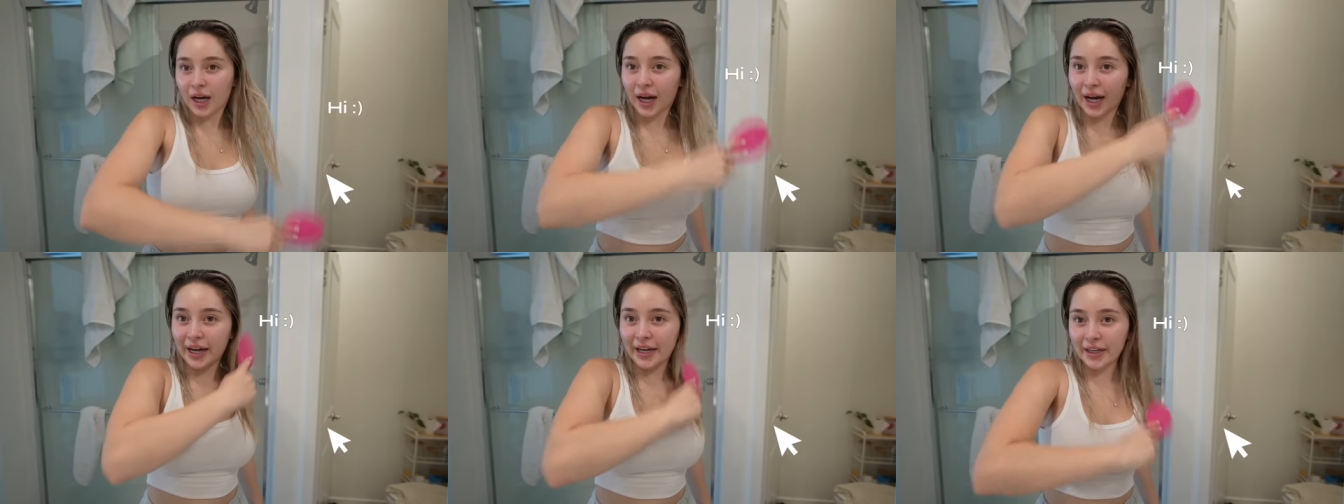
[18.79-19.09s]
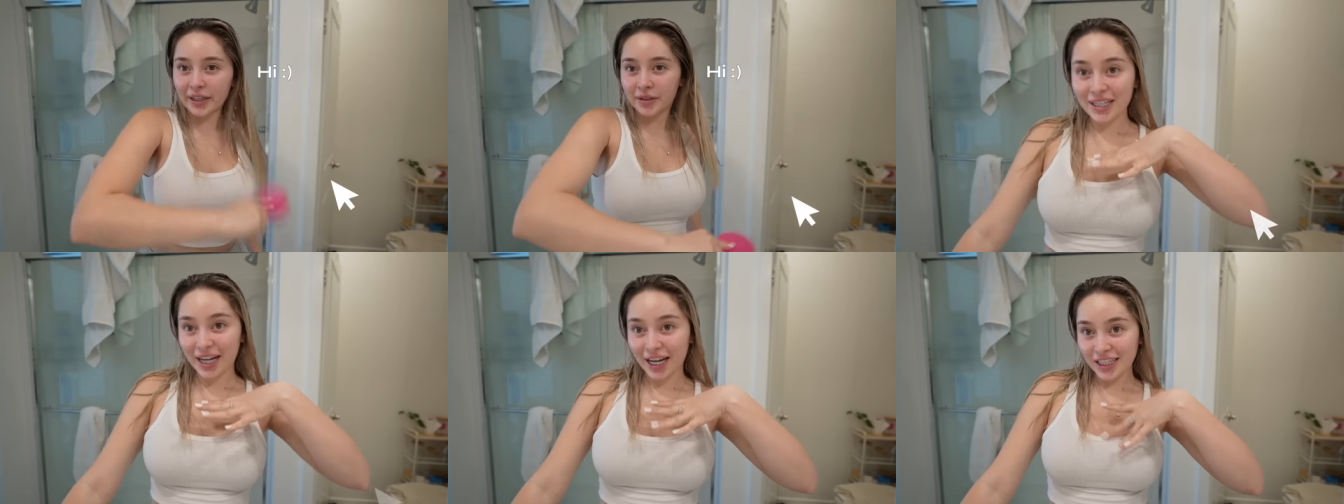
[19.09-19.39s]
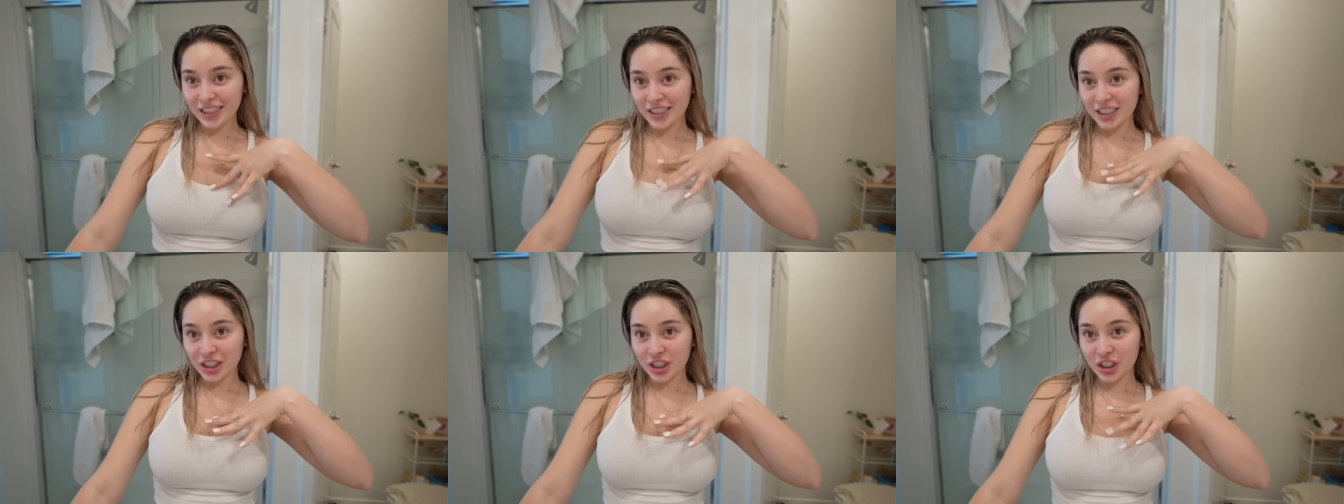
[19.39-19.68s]
Hi,
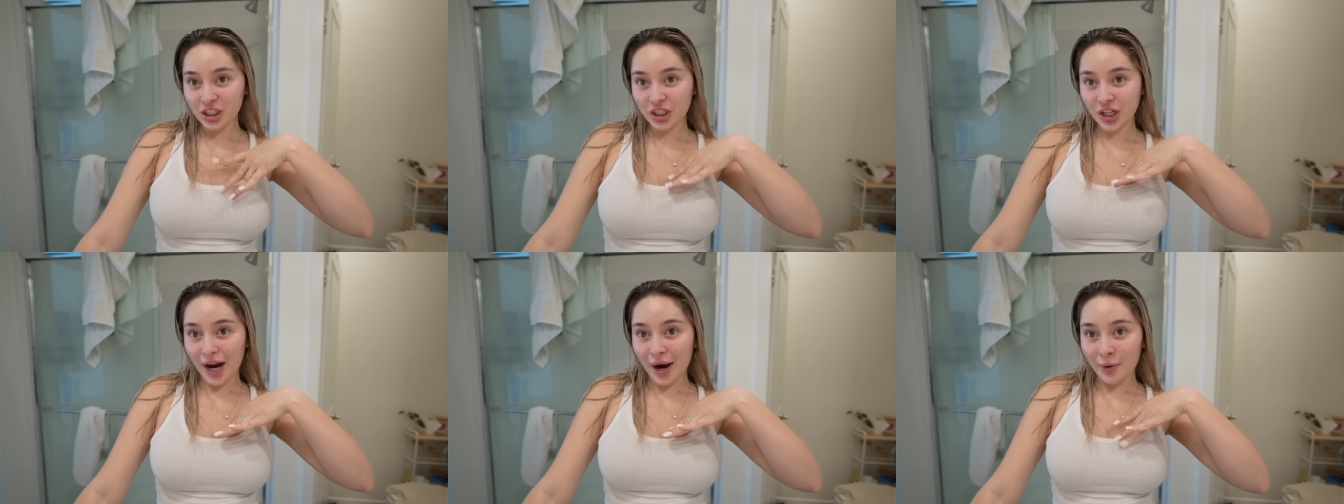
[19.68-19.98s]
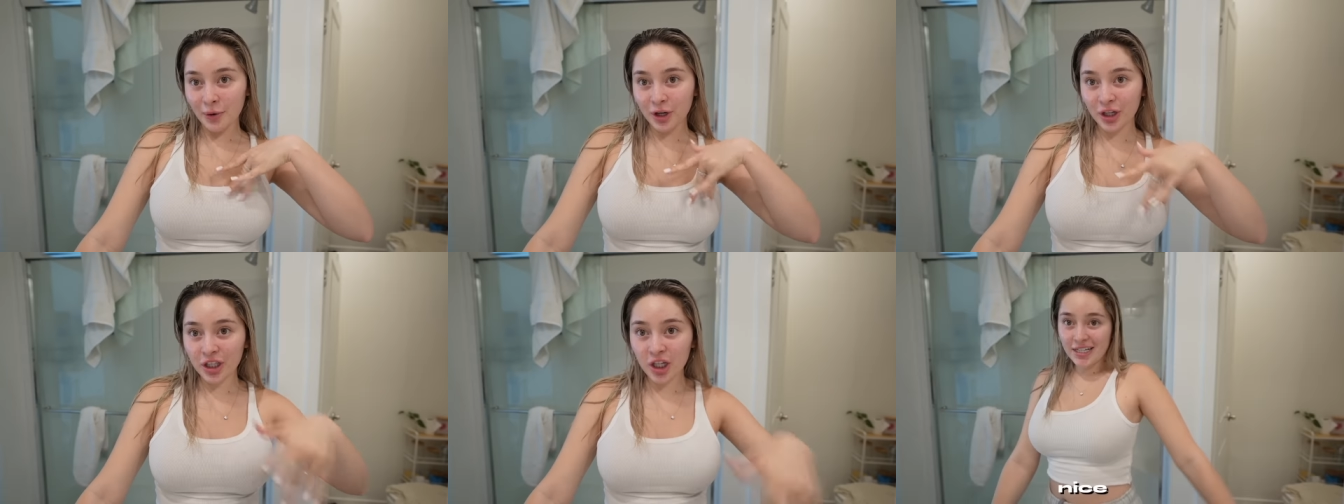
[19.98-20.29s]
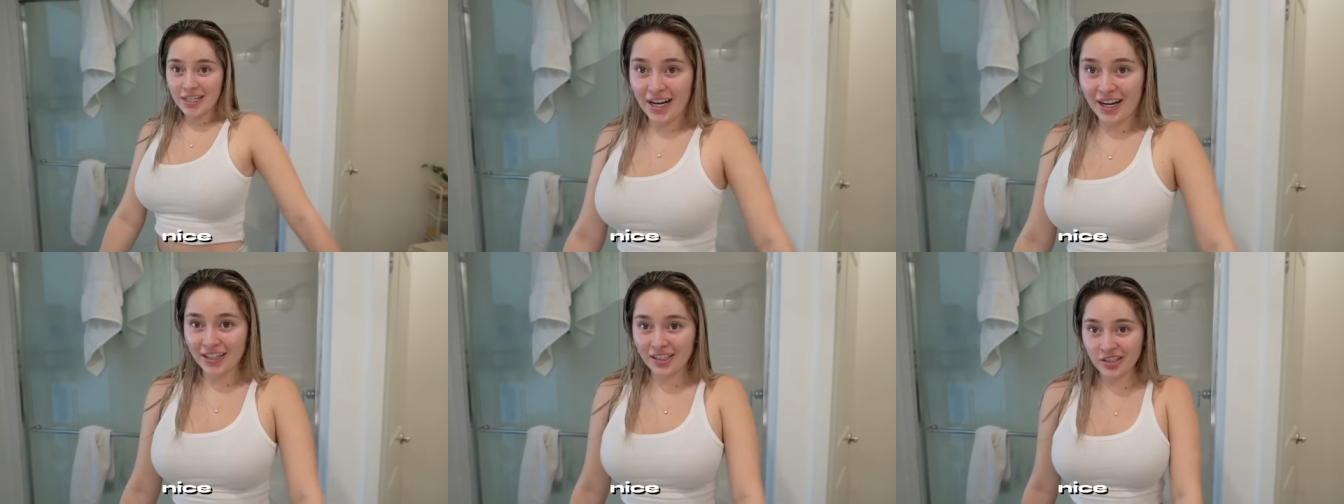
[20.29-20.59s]
nice and showered,
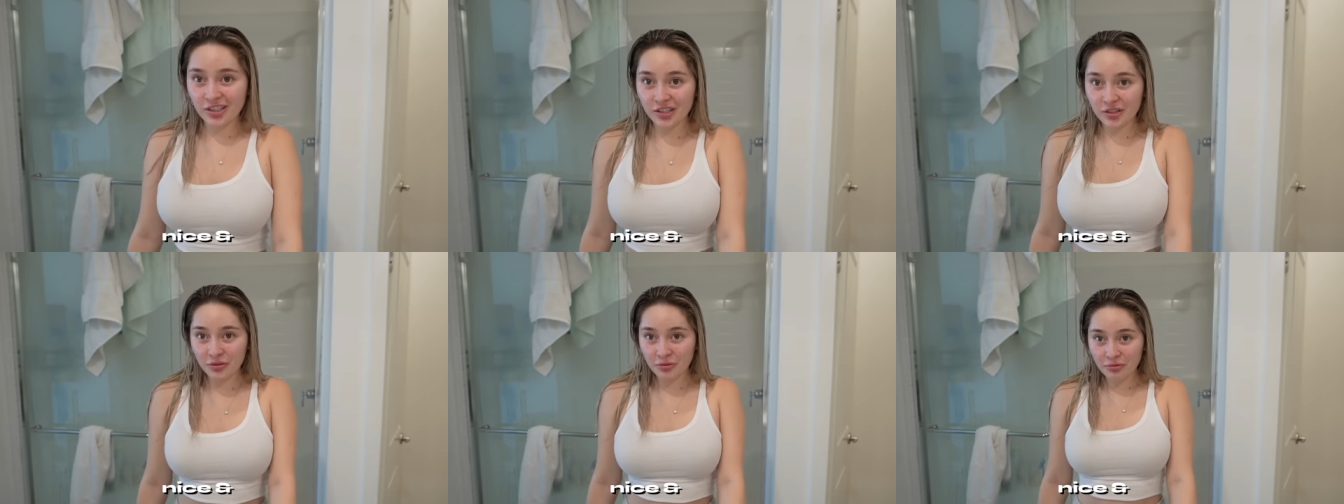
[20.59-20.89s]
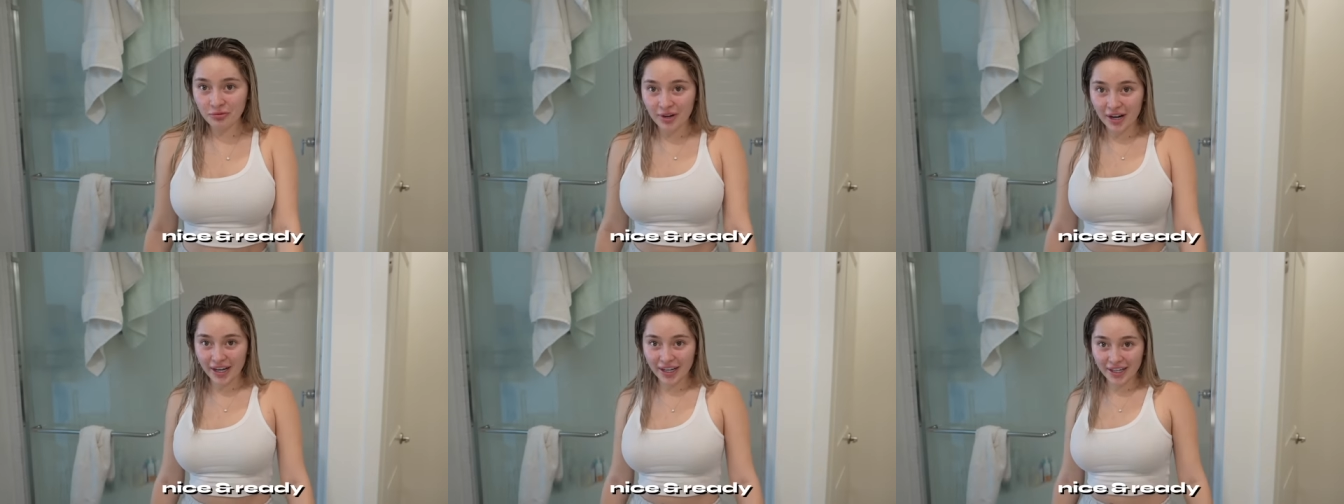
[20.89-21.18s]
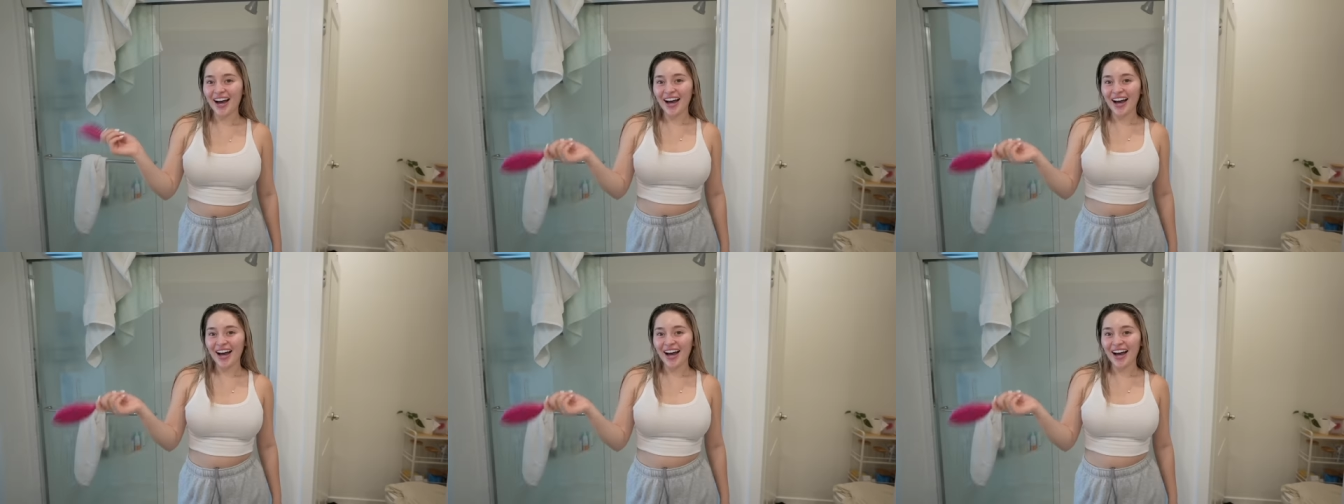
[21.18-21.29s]
nice and ready.